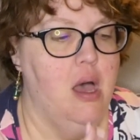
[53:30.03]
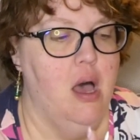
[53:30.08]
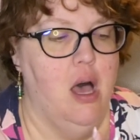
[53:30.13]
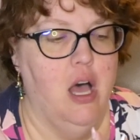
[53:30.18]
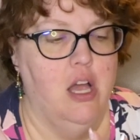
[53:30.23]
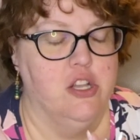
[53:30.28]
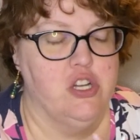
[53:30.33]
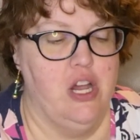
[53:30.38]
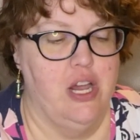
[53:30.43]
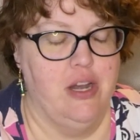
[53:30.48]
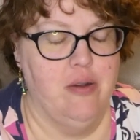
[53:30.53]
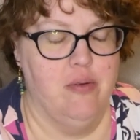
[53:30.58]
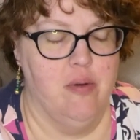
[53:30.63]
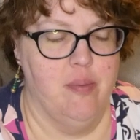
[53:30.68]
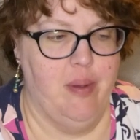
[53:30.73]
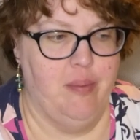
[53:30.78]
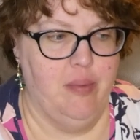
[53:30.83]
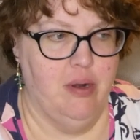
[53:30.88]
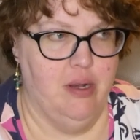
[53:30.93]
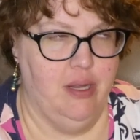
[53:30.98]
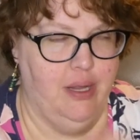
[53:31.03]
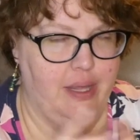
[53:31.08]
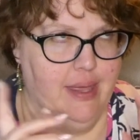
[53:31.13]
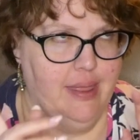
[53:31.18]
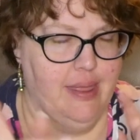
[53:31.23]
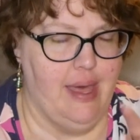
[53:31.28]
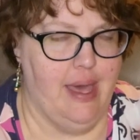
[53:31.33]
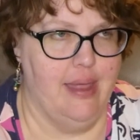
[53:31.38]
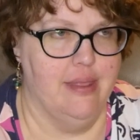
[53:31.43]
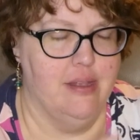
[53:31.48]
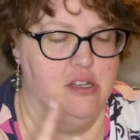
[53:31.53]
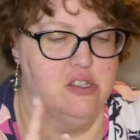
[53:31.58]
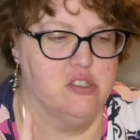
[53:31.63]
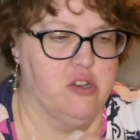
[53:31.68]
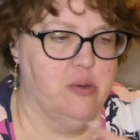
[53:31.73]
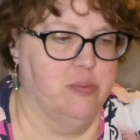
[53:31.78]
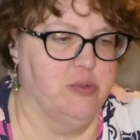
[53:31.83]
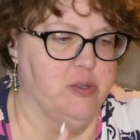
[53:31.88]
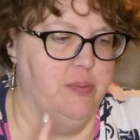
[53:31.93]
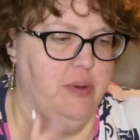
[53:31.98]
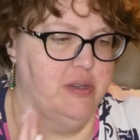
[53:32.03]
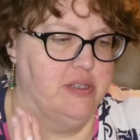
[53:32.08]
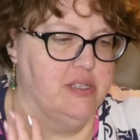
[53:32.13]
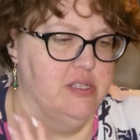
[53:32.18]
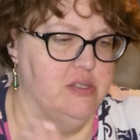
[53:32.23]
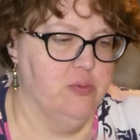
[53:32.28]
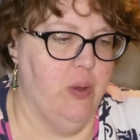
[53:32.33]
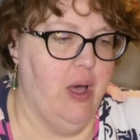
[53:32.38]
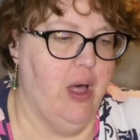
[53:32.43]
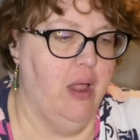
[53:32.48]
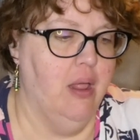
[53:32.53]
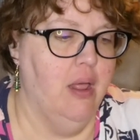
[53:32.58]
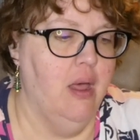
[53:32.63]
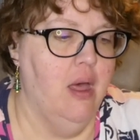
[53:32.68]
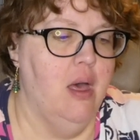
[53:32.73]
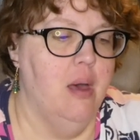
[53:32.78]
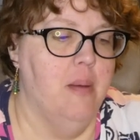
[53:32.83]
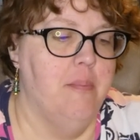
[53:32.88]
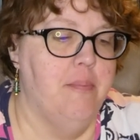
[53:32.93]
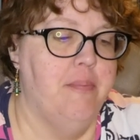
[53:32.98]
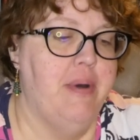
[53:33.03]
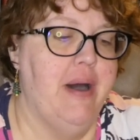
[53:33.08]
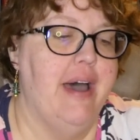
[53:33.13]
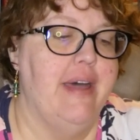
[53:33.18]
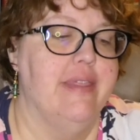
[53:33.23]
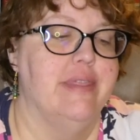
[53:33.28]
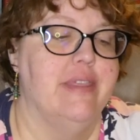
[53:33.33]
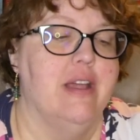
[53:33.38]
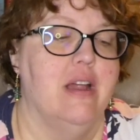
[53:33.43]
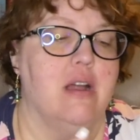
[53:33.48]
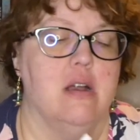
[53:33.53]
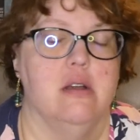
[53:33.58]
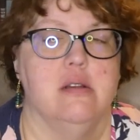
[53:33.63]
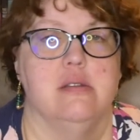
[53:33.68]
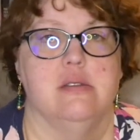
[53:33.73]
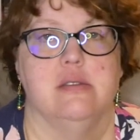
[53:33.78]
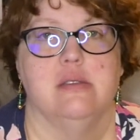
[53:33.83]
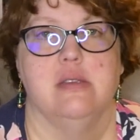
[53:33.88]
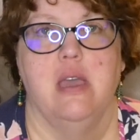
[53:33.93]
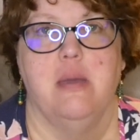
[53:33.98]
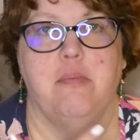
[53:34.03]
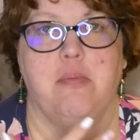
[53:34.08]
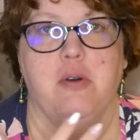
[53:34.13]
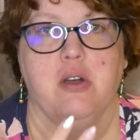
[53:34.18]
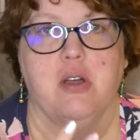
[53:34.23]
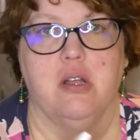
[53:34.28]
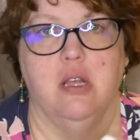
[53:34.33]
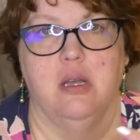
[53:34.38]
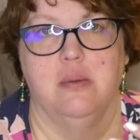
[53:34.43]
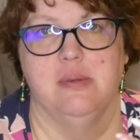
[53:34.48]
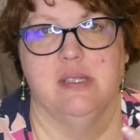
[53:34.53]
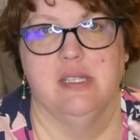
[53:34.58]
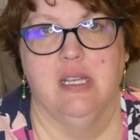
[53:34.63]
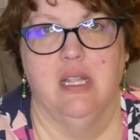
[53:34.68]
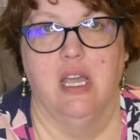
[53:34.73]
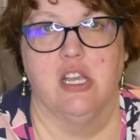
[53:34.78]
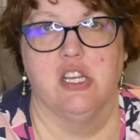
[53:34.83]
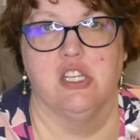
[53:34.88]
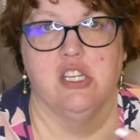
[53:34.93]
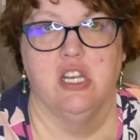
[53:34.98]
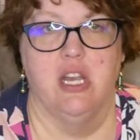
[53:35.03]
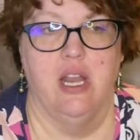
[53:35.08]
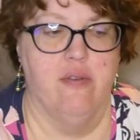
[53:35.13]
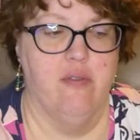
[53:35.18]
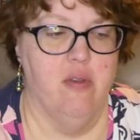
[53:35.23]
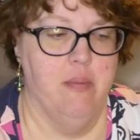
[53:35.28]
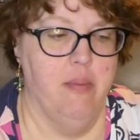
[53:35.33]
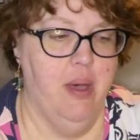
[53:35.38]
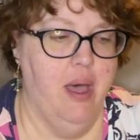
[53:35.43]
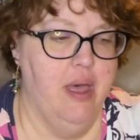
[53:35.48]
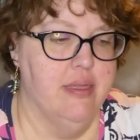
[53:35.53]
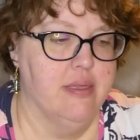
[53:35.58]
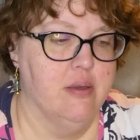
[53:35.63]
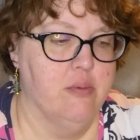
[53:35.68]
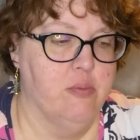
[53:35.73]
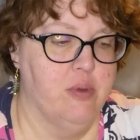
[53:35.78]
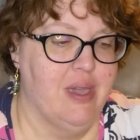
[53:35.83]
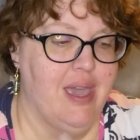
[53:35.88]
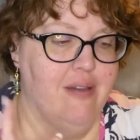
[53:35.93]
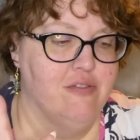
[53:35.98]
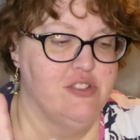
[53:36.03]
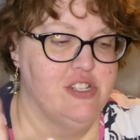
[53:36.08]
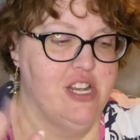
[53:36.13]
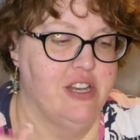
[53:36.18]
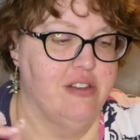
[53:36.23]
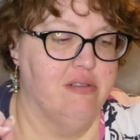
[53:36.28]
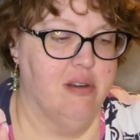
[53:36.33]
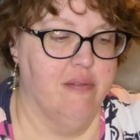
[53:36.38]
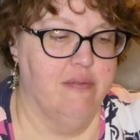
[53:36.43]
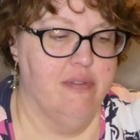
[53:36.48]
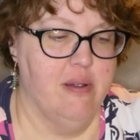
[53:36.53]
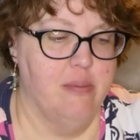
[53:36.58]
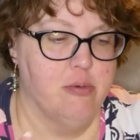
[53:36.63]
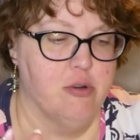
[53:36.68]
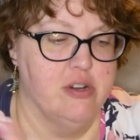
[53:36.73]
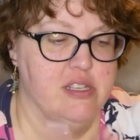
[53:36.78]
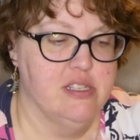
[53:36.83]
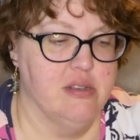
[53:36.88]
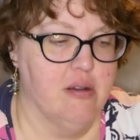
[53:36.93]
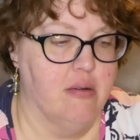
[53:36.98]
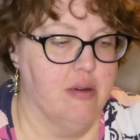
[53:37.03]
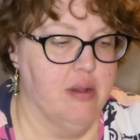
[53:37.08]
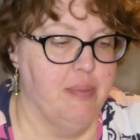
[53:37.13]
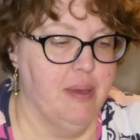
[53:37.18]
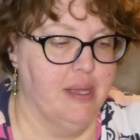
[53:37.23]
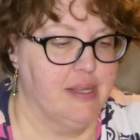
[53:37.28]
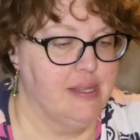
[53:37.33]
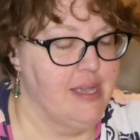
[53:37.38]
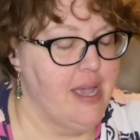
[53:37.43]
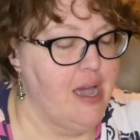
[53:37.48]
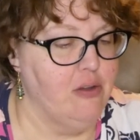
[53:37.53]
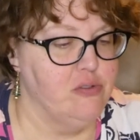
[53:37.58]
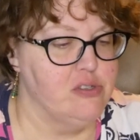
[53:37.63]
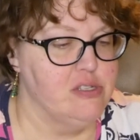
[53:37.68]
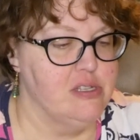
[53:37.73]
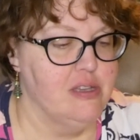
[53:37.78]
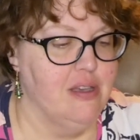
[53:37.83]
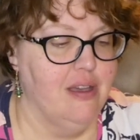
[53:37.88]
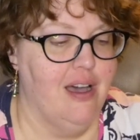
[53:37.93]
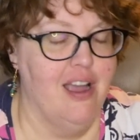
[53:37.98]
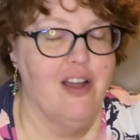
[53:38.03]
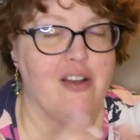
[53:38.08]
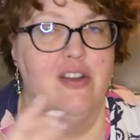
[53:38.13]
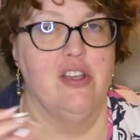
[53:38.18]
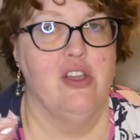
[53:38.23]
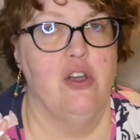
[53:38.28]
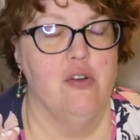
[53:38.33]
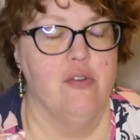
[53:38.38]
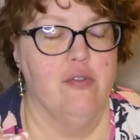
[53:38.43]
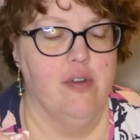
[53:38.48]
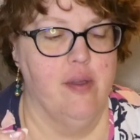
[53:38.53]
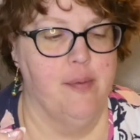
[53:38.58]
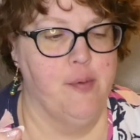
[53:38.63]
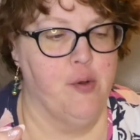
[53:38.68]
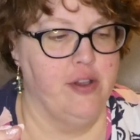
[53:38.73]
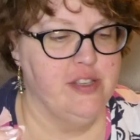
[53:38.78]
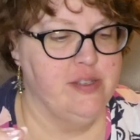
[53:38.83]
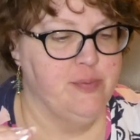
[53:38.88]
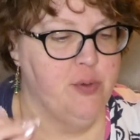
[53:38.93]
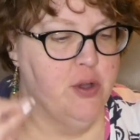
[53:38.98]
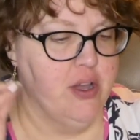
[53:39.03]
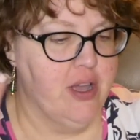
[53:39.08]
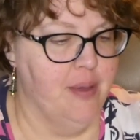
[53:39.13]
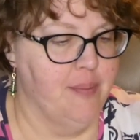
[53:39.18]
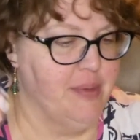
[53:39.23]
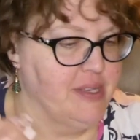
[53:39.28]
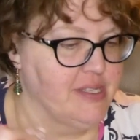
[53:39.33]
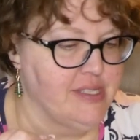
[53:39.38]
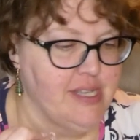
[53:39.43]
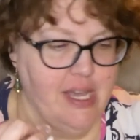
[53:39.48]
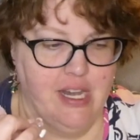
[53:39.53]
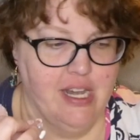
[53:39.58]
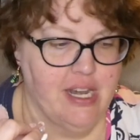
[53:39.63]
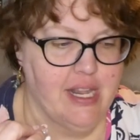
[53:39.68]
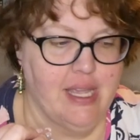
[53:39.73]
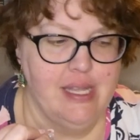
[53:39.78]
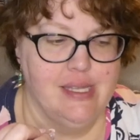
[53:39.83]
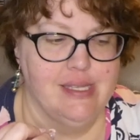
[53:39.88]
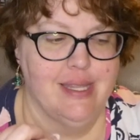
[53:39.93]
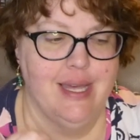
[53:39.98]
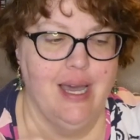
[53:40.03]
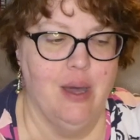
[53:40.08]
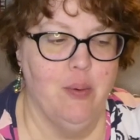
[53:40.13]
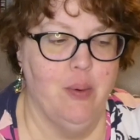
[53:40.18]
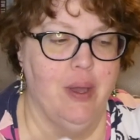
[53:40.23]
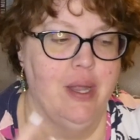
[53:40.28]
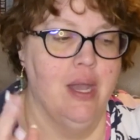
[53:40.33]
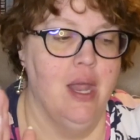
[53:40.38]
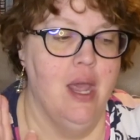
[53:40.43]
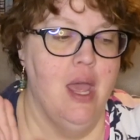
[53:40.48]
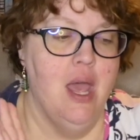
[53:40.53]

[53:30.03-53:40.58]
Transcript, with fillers: I'll try to remember to link that in the description box as well but there's a book club selection every month. We have January and February's already picked out. I already own February's book. I'm excited to get to that one.